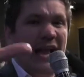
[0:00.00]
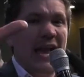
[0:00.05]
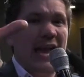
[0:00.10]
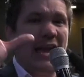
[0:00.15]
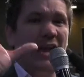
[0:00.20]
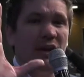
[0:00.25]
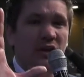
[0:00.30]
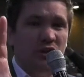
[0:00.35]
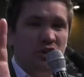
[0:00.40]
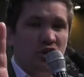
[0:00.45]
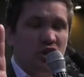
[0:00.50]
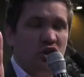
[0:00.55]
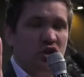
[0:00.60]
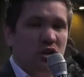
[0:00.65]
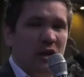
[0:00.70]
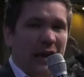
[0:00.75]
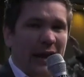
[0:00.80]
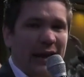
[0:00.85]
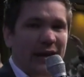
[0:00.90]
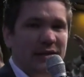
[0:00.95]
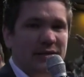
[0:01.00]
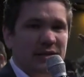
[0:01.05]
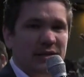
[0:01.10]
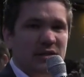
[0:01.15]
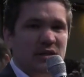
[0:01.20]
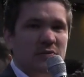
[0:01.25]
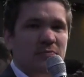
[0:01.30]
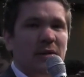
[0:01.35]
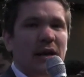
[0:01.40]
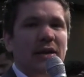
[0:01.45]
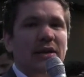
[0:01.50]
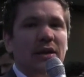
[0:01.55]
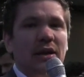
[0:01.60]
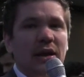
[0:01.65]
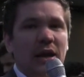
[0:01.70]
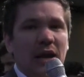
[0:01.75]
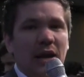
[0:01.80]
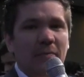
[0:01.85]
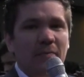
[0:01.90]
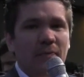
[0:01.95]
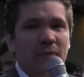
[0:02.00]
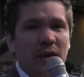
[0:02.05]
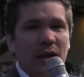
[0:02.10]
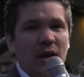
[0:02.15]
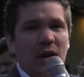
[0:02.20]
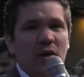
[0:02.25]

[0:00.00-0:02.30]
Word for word: In Jesus' mighty name.